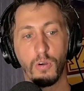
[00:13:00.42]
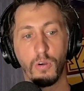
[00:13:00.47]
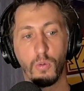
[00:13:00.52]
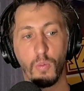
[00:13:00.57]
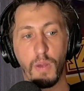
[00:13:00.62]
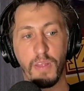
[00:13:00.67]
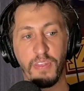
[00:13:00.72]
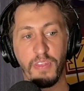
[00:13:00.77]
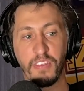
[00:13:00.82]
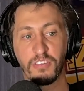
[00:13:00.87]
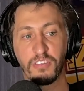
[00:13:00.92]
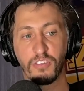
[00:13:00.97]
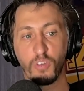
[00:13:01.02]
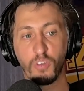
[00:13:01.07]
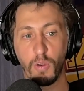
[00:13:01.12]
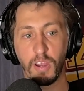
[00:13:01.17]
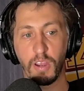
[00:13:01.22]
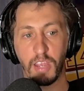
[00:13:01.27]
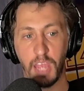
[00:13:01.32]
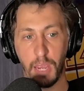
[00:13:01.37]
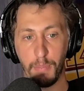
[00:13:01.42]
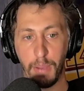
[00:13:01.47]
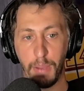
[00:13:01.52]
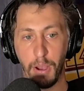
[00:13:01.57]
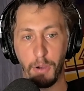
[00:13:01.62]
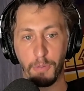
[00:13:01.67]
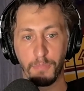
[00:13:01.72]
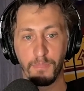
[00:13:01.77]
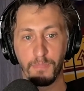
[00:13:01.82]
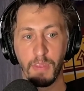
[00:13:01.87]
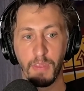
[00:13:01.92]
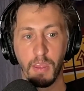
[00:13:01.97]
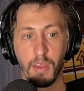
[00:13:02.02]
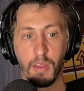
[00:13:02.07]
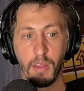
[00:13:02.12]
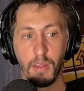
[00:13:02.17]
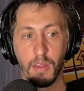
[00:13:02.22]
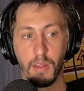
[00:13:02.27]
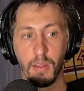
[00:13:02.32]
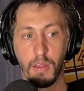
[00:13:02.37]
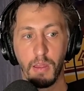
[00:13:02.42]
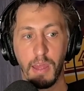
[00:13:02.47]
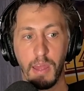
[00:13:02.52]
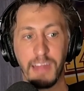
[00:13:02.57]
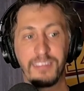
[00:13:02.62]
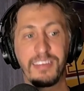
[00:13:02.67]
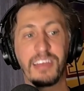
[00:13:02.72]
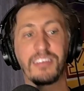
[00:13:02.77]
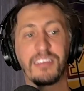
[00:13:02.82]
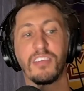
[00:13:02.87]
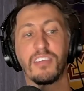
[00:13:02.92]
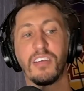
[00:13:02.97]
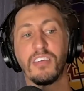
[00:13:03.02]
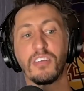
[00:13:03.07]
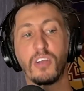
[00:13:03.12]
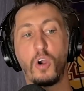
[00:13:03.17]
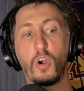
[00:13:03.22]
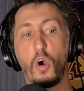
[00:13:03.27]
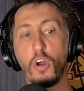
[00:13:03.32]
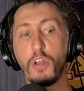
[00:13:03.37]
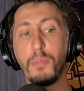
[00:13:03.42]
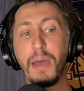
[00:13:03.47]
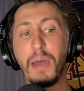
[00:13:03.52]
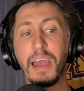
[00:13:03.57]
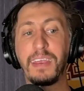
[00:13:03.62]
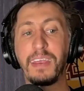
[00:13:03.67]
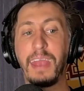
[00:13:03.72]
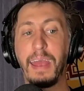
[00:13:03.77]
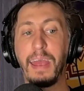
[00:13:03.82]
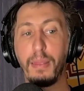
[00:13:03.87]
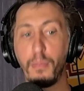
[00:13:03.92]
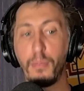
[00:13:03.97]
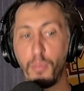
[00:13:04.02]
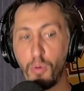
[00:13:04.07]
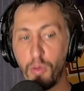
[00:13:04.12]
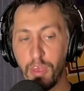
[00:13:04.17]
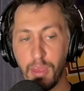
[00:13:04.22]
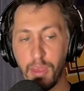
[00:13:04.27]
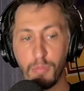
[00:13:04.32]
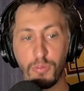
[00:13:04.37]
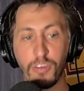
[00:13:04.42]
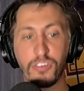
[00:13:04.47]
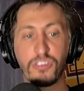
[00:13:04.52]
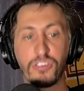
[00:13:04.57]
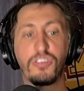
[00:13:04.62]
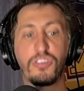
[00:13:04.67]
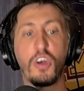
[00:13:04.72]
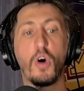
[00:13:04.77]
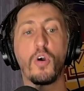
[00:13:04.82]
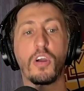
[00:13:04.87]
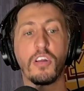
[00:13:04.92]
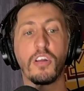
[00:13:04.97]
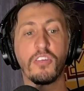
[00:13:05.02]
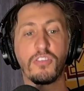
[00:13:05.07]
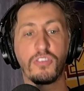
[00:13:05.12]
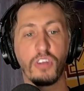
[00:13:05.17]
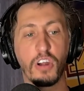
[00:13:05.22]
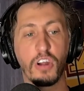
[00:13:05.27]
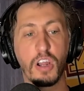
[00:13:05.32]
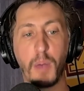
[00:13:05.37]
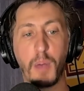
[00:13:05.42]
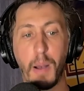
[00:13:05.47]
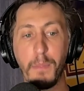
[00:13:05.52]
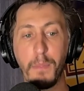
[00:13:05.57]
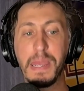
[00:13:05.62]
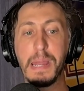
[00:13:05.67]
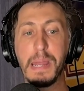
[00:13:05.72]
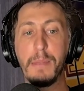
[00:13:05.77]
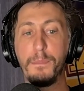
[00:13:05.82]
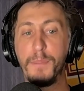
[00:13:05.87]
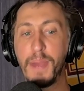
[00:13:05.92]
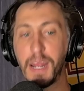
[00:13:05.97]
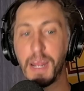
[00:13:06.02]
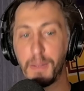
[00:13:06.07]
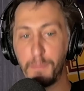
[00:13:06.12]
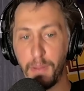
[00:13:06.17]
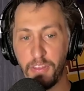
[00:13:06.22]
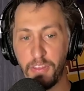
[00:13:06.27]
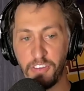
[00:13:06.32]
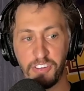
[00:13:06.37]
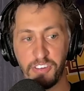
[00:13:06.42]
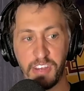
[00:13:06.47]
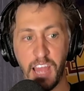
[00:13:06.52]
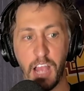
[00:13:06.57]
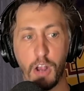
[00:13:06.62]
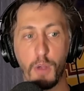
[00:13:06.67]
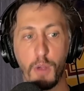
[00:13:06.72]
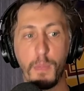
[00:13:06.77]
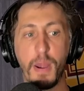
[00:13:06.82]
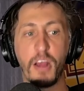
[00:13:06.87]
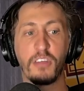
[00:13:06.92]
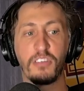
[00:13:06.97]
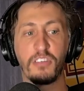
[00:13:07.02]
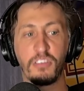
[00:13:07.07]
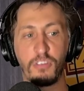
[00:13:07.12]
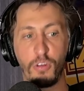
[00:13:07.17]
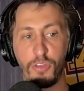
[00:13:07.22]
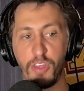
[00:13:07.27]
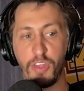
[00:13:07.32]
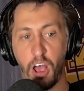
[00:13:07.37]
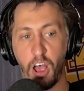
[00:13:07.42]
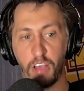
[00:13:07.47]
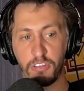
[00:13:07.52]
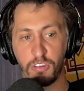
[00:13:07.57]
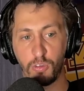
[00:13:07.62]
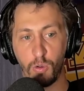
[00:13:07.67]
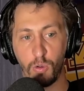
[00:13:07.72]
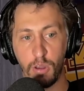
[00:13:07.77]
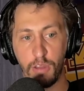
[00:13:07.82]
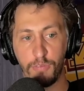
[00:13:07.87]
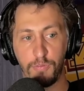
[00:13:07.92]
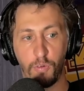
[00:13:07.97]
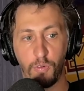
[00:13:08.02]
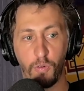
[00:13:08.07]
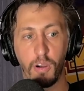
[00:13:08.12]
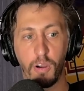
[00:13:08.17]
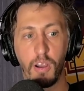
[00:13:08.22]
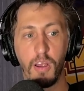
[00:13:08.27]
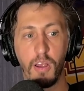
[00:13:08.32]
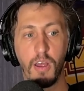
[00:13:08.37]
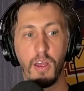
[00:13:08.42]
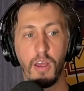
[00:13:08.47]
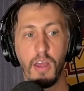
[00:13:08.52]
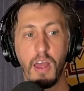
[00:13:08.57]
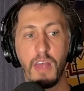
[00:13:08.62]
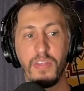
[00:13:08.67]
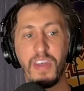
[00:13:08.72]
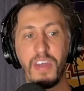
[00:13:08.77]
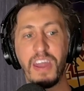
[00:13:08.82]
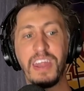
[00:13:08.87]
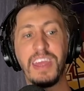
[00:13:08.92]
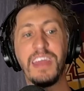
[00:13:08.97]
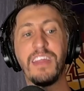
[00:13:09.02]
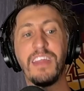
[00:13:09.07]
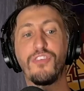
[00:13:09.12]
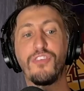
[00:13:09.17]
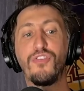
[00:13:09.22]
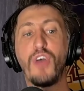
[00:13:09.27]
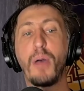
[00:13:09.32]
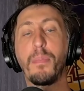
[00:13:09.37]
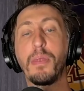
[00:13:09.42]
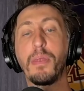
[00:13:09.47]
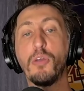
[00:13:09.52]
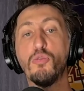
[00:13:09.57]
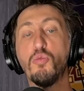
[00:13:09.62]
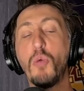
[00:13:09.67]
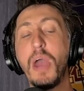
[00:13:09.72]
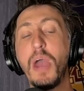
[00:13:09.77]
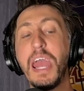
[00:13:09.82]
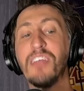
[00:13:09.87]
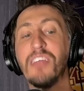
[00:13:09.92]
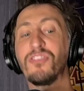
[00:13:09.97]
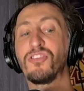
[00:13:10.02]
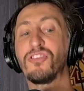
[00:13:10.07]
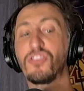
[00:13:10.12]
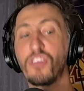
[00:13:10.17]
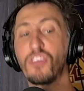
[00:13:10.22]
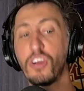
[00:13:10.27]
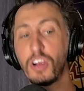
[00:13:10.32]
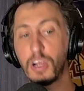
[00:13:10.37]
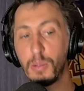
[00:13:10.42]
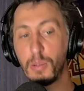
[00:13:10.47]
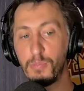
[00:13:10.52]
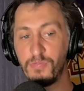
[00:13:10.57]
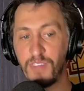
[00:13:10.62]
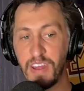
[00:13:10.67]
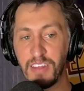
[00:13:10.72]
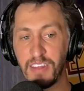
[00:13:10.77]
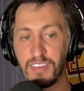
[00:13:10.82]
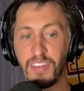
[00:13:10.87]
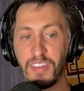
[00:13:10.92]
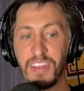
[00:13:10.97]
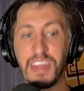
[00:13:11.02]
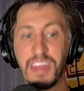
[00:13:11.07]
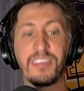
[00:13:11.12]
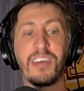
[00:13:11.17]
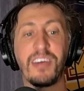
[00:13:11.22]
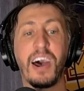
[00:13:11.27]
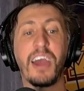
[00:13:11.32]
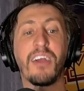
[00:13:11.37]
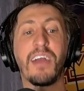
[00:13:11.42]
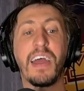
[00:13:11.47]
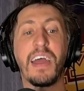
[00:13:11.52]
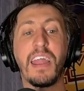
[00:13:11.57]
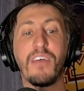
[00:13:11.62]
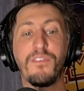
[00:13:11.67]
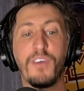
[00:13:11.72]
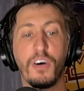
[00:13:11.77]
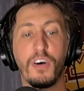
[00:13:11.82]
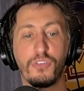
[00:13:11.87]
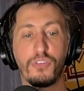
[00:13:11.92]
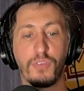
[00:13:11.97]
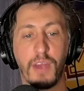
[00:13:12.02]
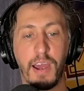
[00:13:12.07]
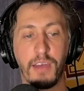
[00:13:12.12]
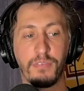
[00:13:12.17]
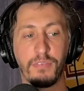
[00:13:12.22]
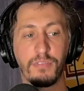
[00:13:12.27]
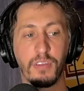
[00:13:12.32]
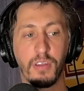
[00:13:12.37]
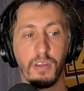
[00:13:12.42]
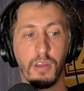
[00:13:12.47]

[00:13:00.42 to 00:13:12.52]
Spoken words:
when this story came out. It says, quarterback Caleb Williams was so concerned about being picked by the Chicago Bears in 2024 that he and his family weighed circumventing the entire NFL draft,